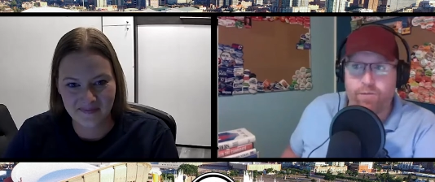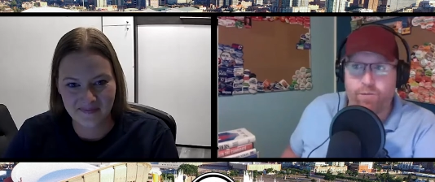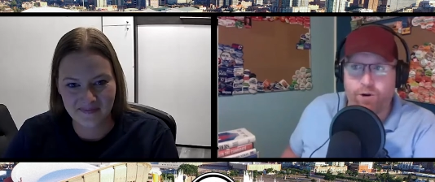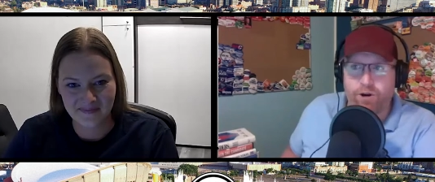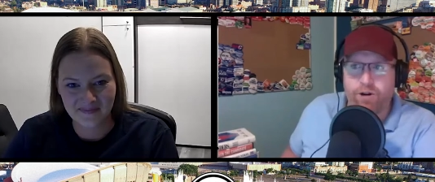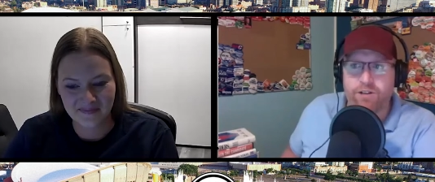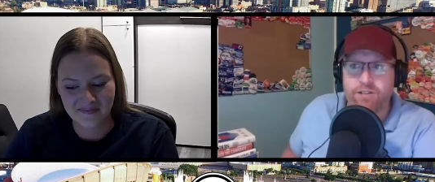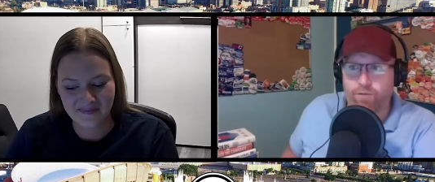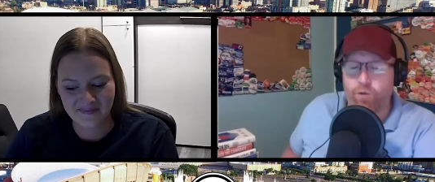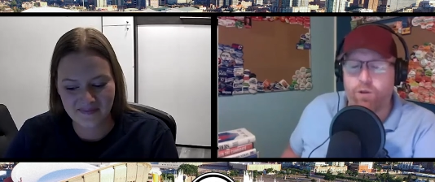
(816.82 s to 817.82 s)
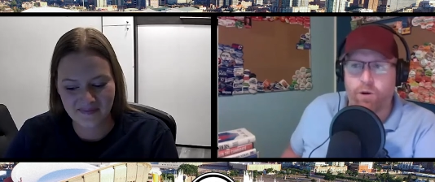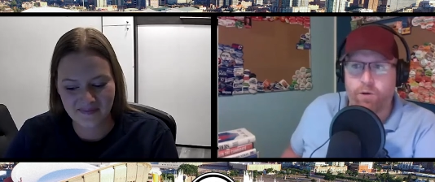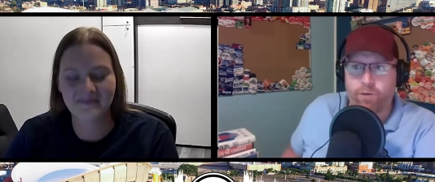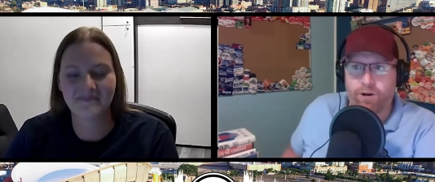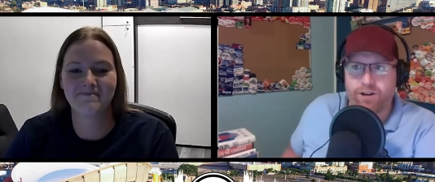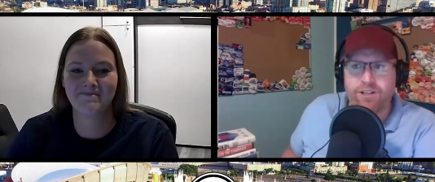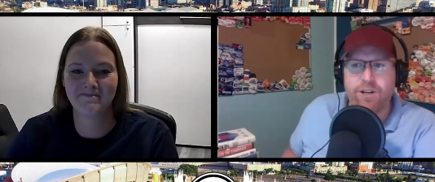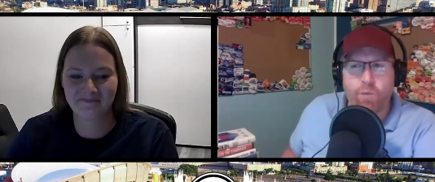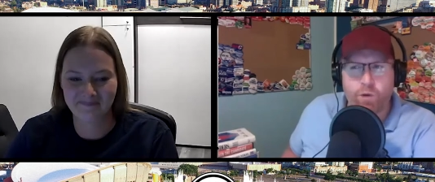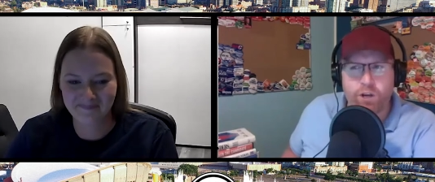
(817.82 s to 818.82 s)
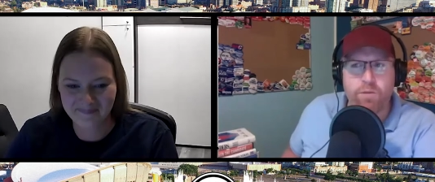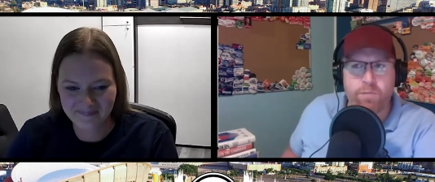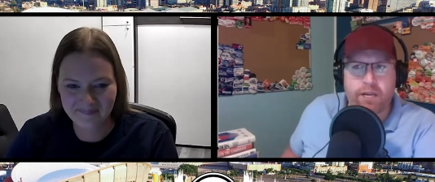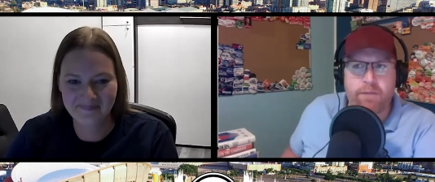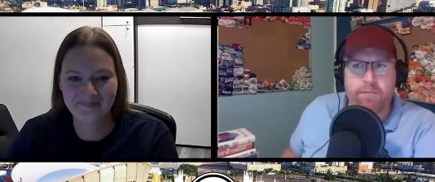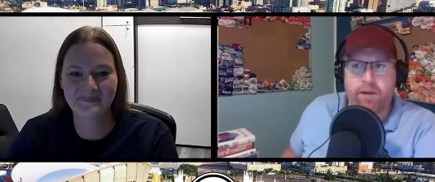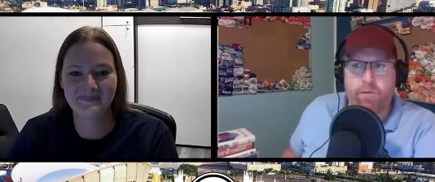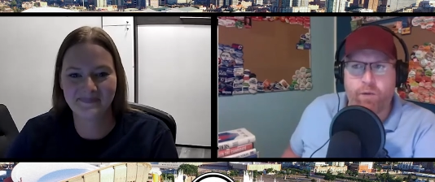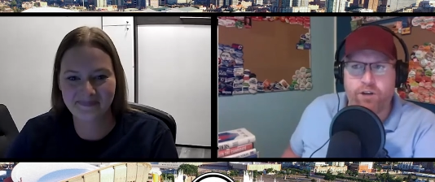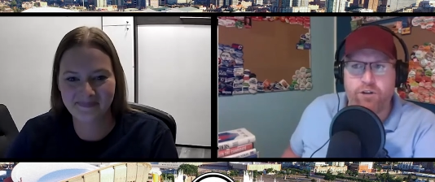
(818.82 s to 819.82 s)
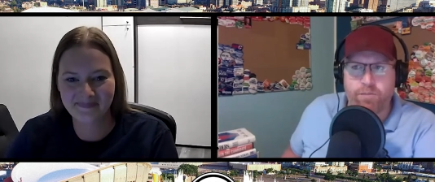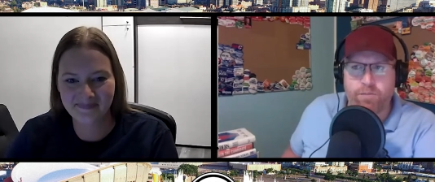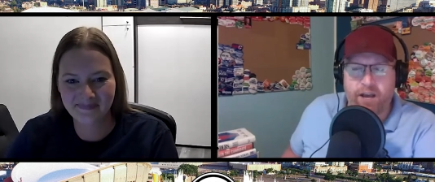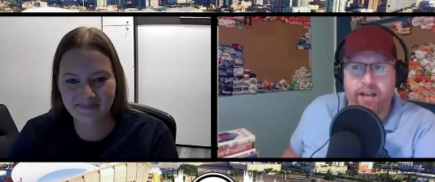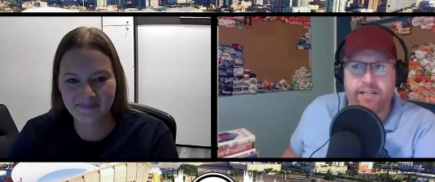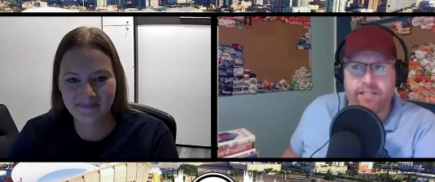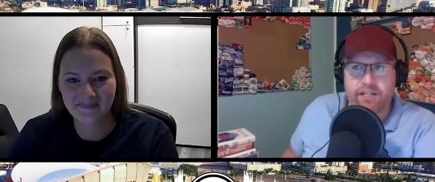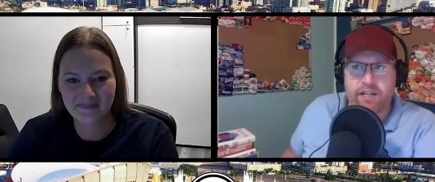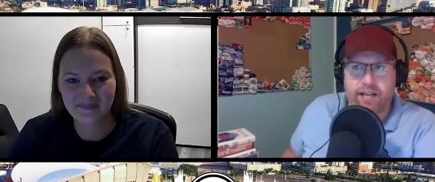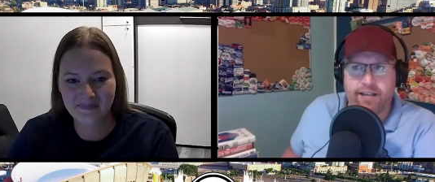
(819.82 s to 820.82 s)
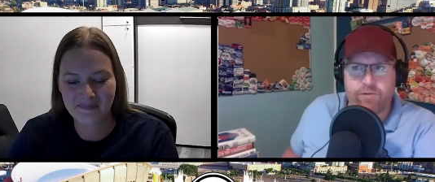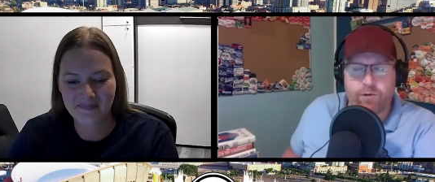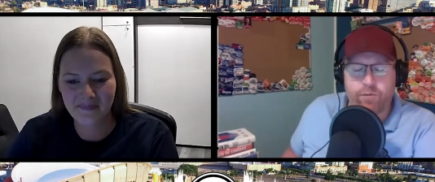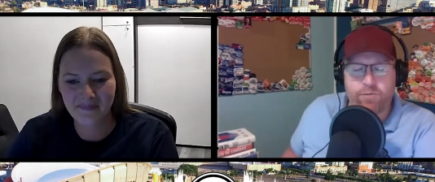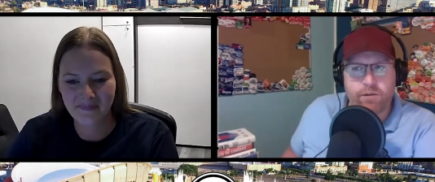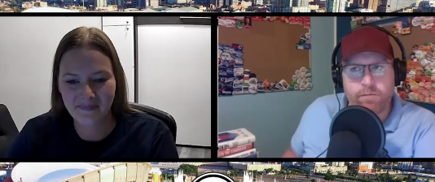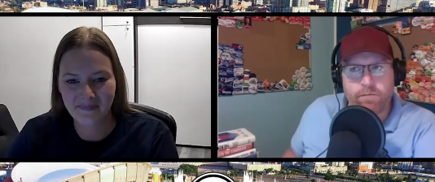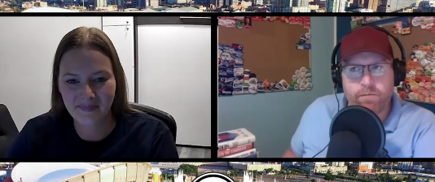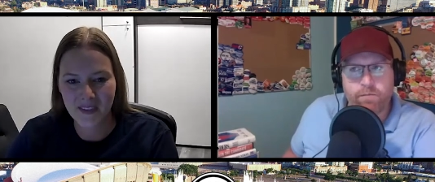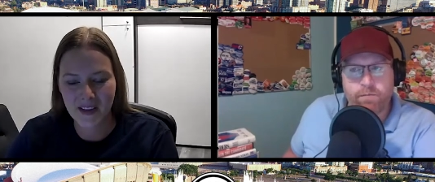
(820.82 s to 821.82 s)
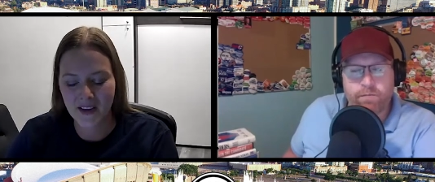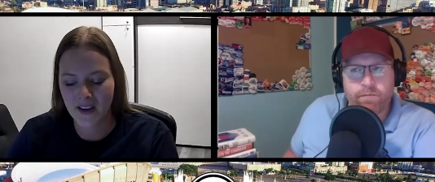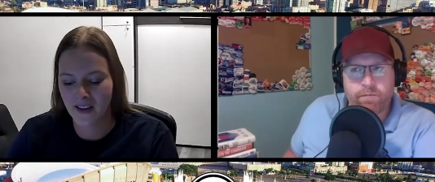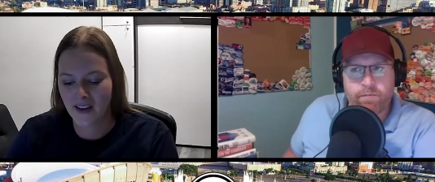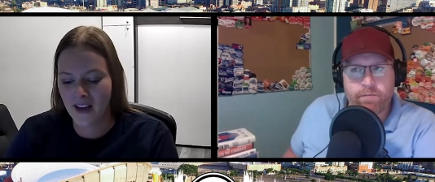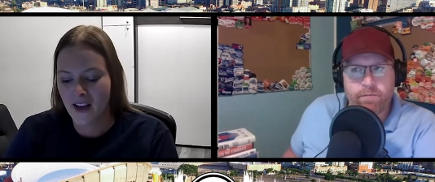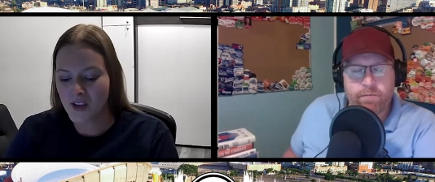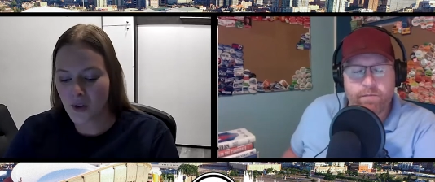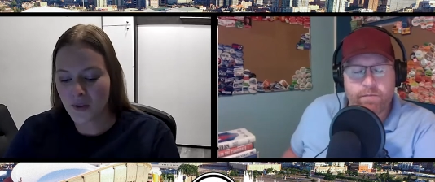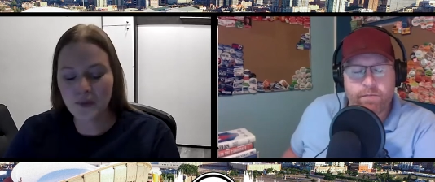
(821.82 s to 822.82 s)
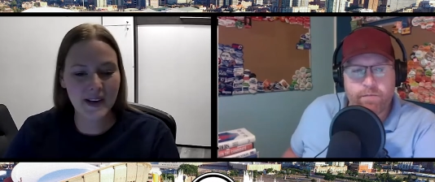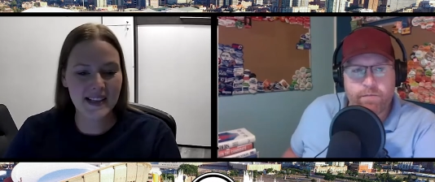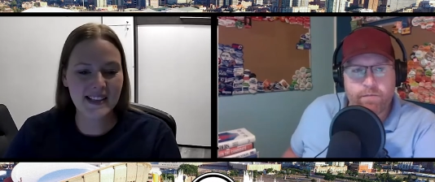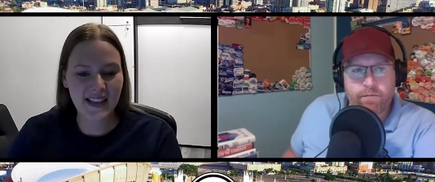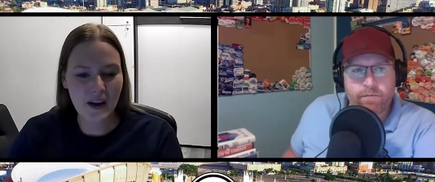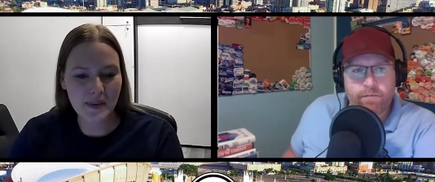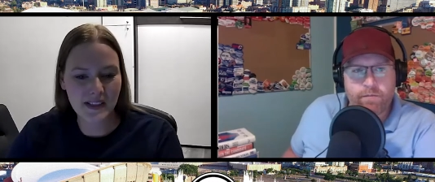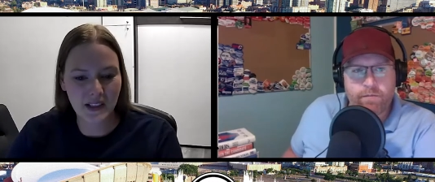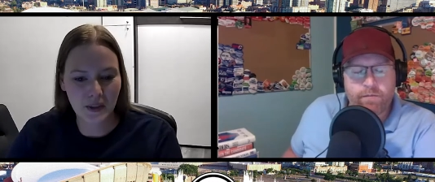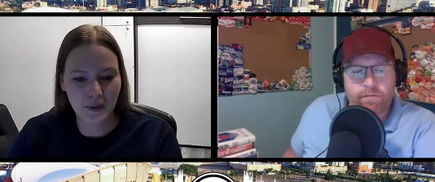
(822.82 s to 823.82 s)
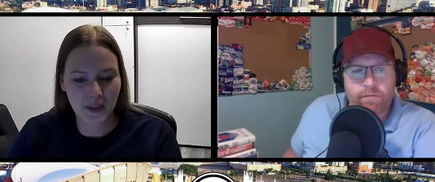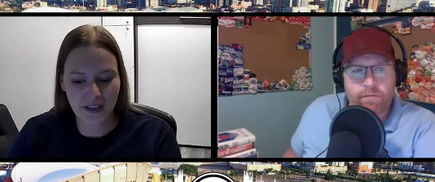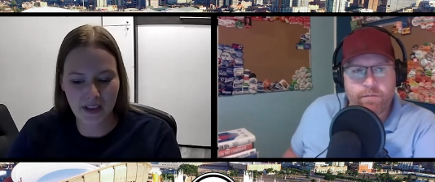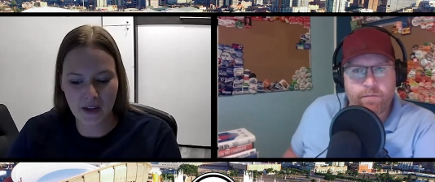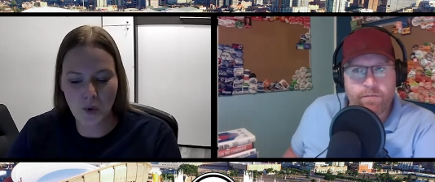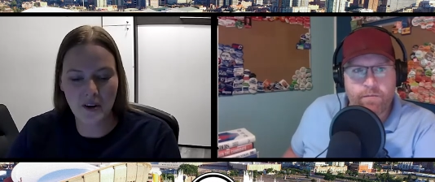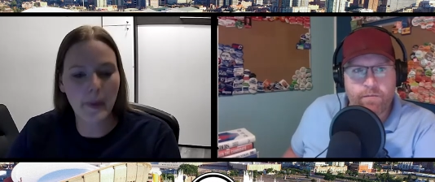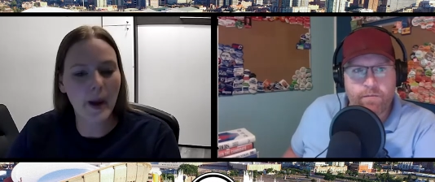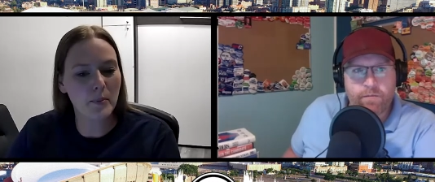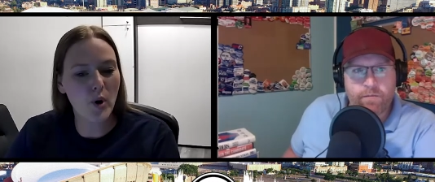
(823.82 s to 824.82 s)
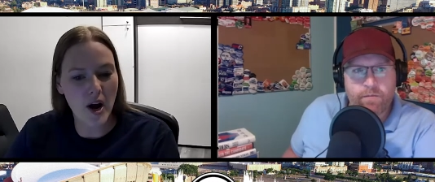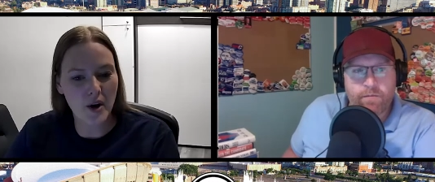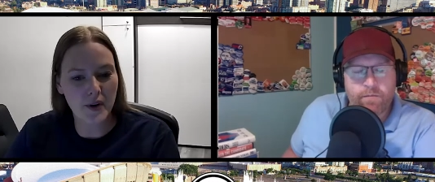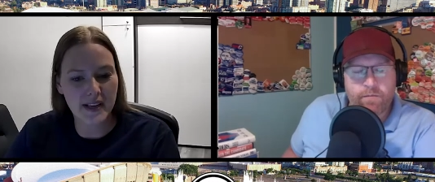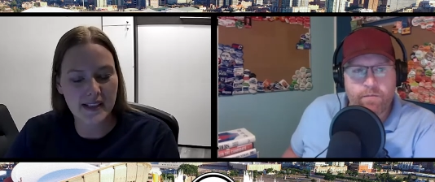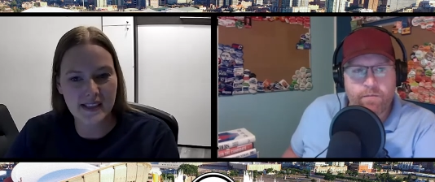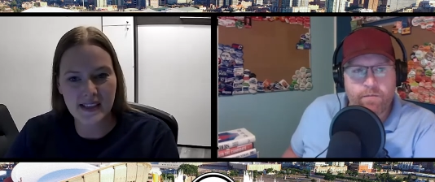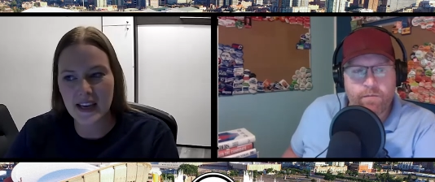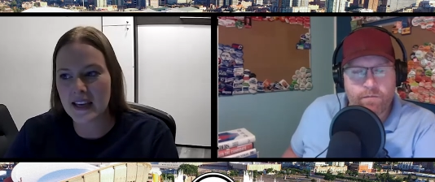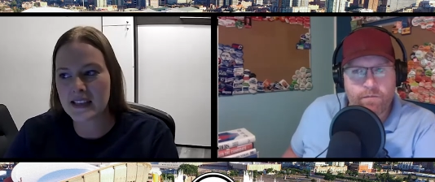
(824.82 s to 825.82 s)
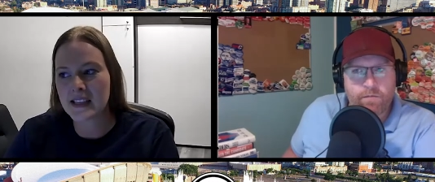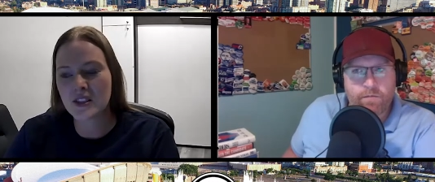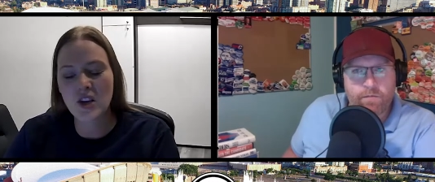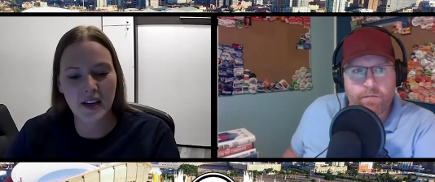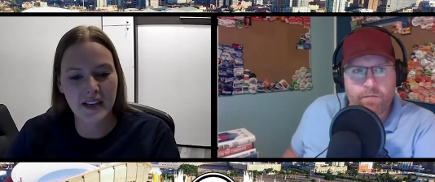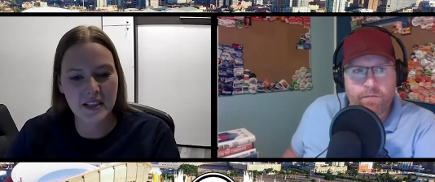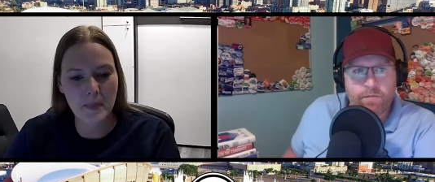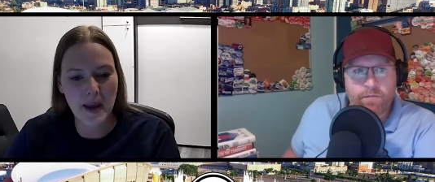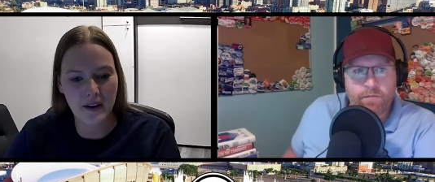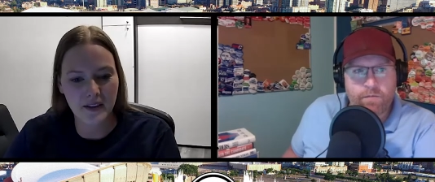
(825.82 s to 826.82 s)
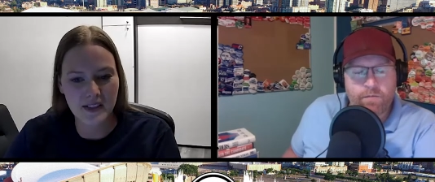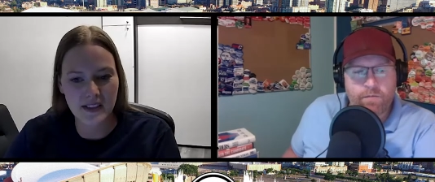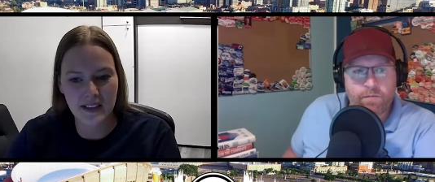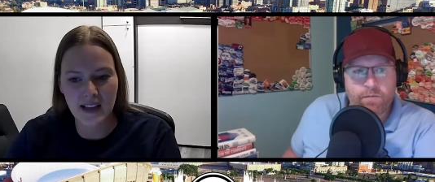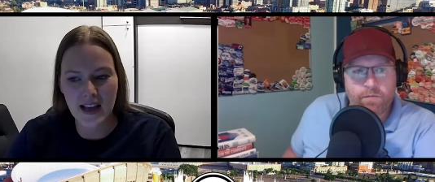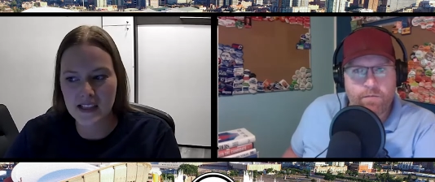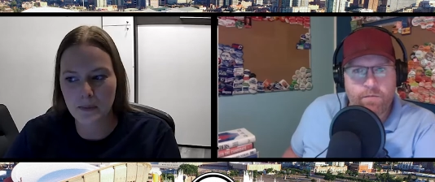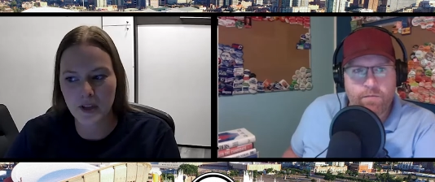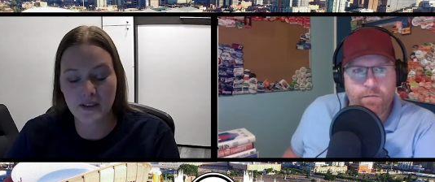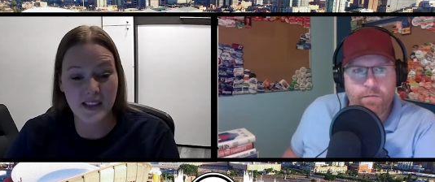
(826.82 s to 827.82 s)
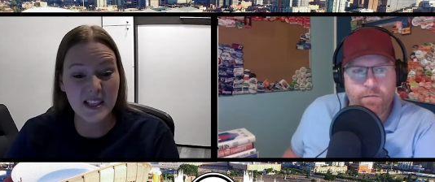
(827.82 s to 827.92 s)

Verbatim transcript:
Speaker 1: words, four loaded words, what do you mean by racial bias in the classrooms?
Speaker 2: So the reason that was included in one of my priorities is, is in talking to parents in the last couple of years, and